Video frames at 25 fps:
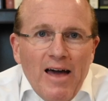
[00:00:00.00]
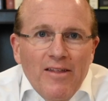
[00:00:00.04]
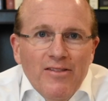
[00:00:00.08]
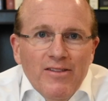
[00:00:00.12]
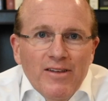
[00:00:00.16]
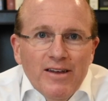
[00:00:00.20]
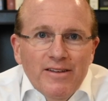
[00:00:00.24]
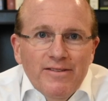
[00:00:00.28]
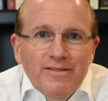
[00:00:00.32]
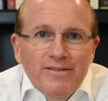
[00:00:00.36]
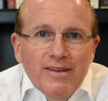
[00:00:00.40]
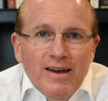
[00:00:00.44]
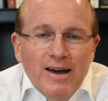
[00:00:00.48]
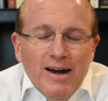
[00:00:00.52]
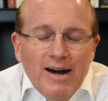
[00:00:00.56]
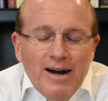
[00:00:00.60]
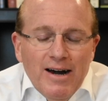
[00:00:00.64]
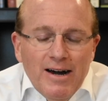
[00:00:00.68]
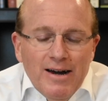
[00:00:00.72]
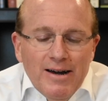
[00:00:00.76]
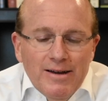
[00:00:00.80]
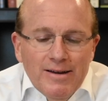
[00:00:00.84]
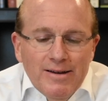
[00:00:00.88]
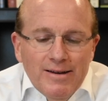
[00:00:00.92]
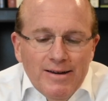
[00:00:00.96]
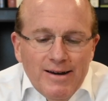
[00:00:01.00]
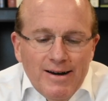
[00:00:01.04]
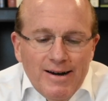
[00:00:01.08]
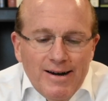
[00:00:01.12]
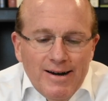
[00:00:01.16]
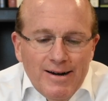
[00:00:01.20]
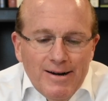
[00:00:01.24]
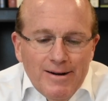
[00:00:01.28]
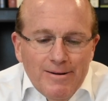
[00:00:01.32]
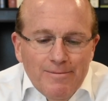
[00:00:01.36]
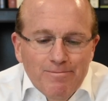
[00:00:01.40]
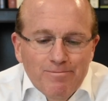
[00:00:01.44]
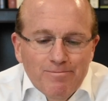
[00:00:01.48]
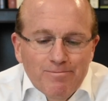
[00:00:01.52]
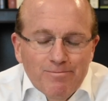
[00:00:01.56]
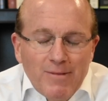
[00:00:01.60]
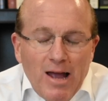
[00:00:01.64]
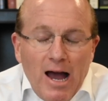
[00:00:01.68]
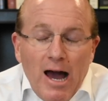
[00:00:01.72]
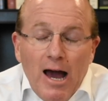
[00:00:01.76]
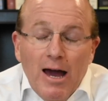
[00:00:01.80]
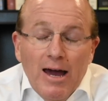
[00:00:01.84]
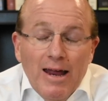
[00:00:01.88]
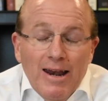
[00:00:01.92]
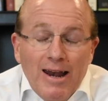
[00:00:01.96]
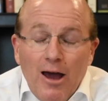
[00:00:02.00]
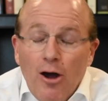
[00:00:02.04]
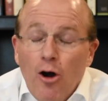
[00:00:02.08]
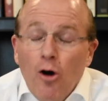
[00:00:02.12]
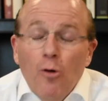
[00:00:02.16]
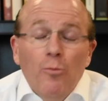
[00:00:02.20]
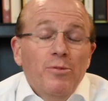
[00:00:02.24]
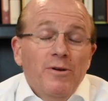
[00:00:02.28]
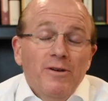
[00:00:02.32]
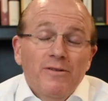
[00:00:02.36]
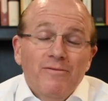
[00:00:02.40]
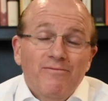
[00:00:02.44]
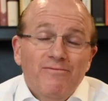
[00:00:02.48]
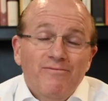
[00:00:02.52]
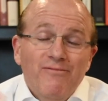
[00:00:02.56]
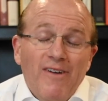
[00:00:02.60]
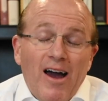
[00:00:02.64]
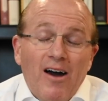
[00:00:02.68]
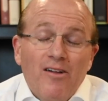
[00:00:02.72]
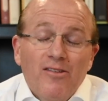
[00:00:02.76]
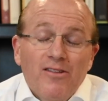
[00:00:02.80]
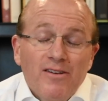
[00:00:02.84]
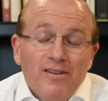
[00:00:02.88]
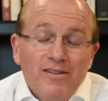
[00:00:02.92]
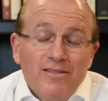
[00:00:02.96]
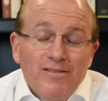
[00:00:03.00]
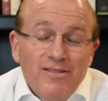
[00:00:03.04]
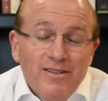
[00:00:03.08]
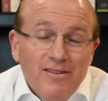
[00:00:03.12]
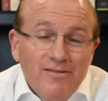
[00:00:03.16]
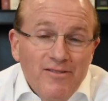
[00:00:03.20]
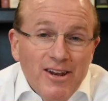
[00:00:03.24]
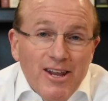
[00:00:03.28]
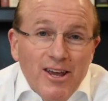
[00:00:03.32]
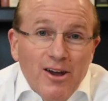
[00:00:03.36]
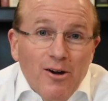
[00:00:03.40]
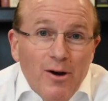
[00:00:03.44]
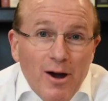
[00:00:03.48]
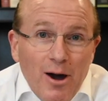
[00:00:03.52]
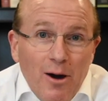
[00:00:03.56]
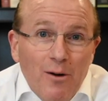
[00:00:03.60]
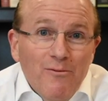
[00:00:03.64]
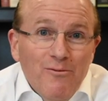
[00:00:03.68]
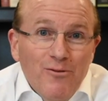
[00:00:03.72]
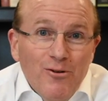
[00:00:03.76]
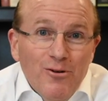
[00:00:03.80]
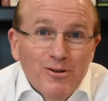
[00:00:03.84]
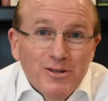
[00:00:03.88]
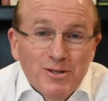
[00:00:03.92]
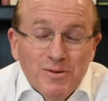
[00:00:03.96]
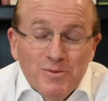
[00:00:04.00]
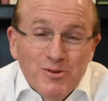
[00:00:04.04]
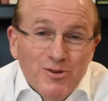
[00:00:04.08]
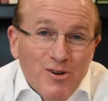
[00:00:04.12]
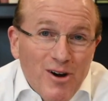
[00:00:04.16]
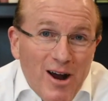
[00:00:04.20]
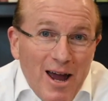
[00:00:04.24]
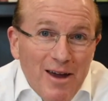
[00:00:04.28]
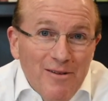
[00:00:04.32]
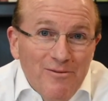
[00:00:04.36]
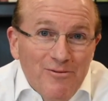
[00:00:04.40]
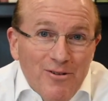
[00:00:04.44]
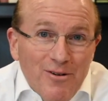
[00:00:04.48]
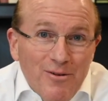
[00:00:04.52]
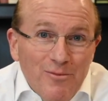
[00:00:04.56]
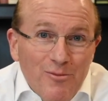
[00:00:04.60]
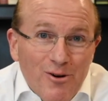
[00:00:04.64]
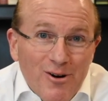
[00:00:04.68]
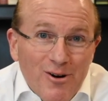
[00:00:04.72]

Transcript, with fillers: and that uh, uh, and I hope you found the, the video helpful. Subscribe